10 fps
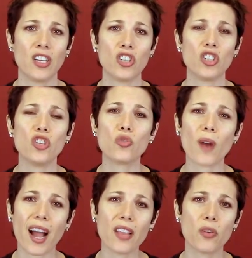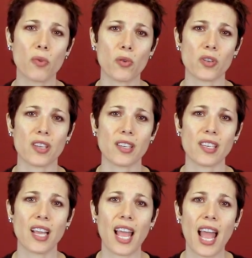She dried the
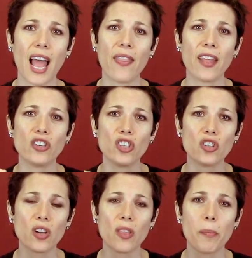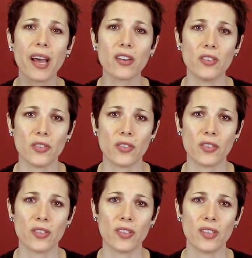roses and then she took the
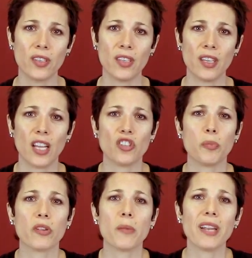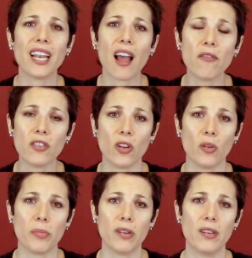petals and she put them in an
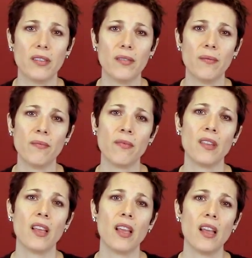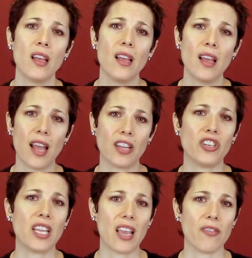envelope and
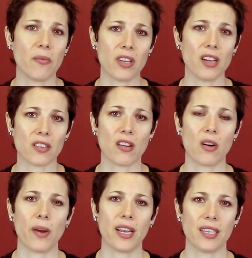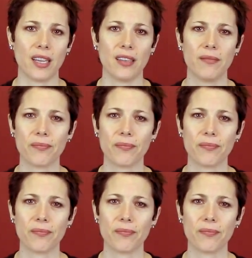she gave them to us on our wedding day.